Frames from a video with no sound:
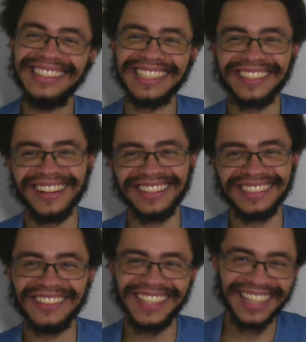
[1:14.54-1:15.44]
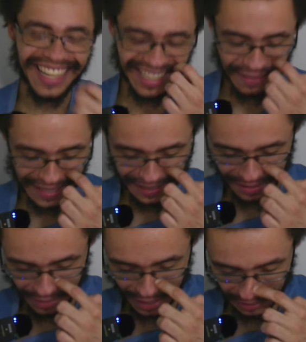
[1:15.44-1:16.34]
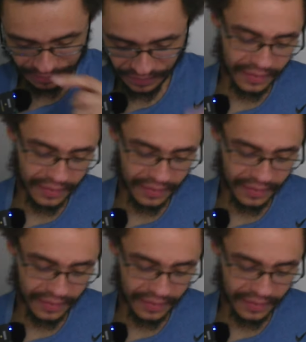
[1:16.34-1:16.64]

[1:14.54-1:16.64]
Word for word: Sixth graders, come on, you can't expect anything better.